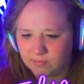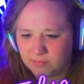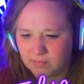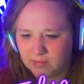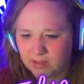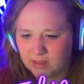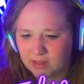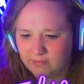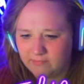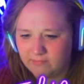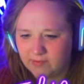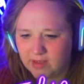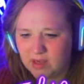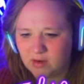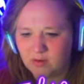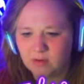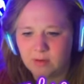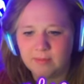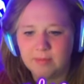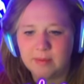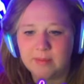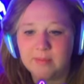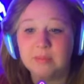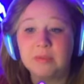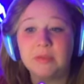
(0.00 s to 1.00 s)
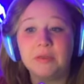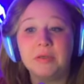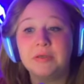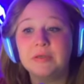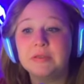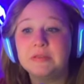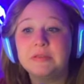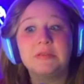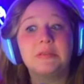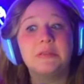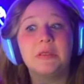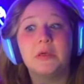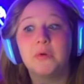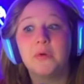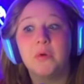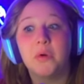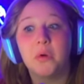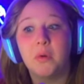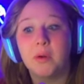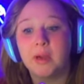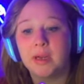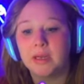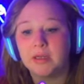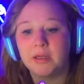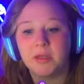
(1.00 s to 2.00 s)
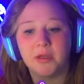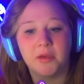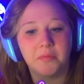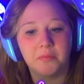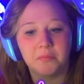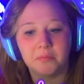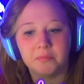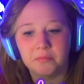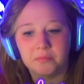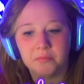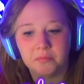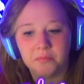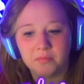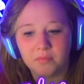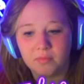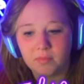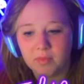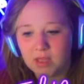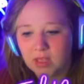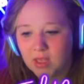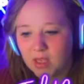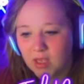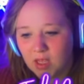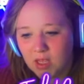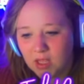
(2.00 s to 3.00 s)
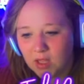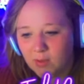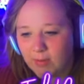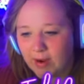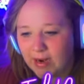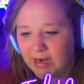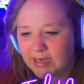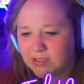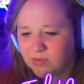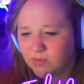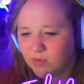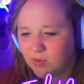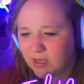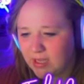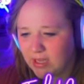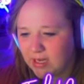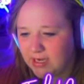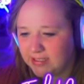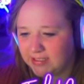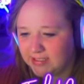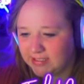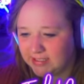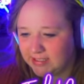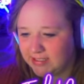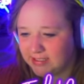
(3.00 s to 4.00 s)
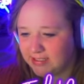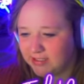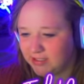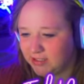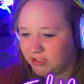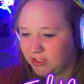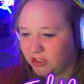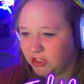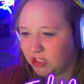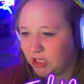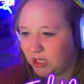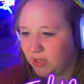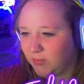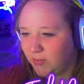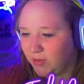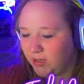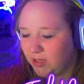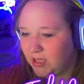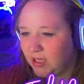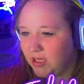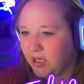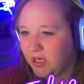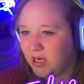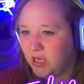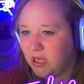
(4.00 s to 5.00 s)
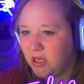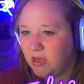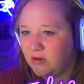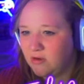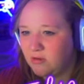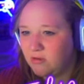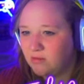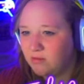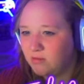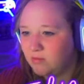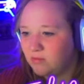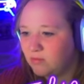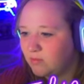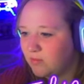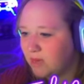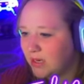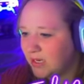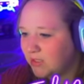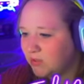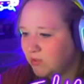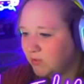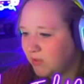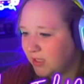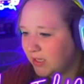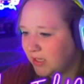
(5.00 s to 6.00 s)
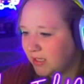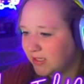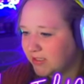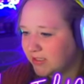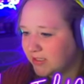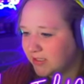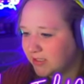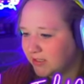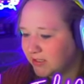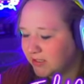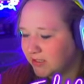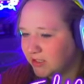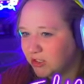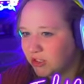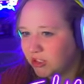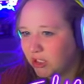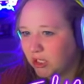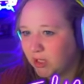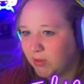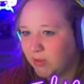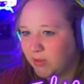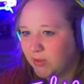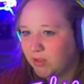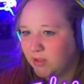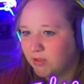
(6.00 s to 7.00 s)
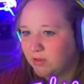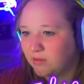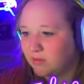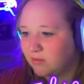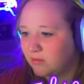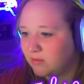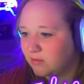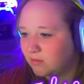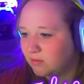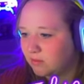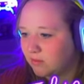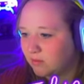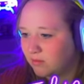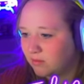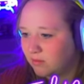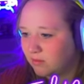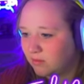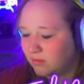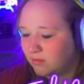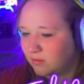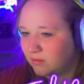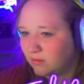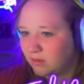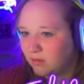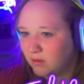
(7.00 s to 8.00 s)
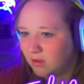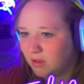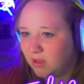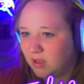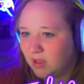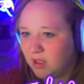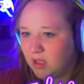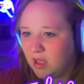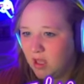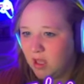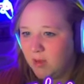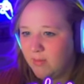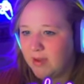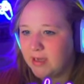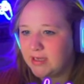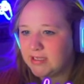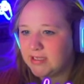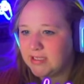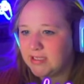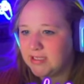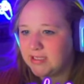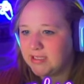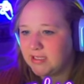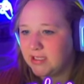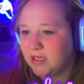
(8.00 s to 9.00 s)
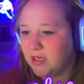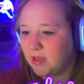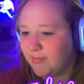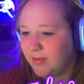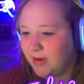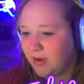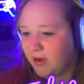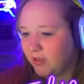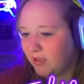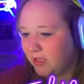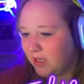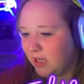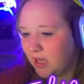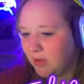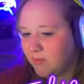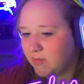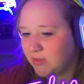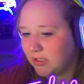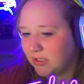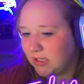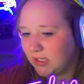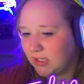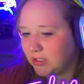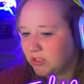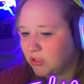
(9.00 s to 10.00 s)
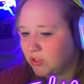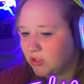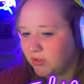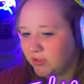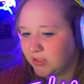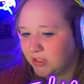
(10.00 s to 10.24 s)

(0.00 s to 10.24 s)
If I remember so correctly. Might as well get a decent shower, you know? might as well get a decent shower. And by decent, apparently I mean luxury